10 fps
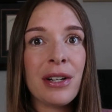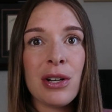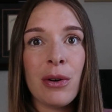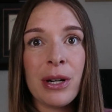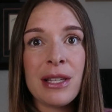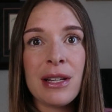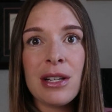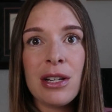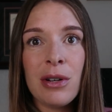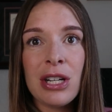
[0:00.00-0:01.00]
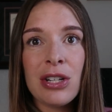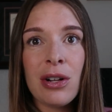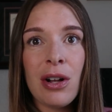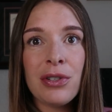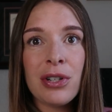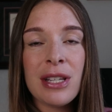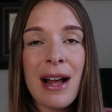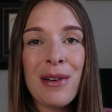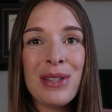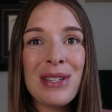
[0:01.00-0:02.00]
There's no reason to do additional
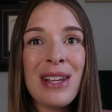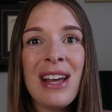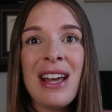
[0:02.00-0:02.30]
ultrasounds.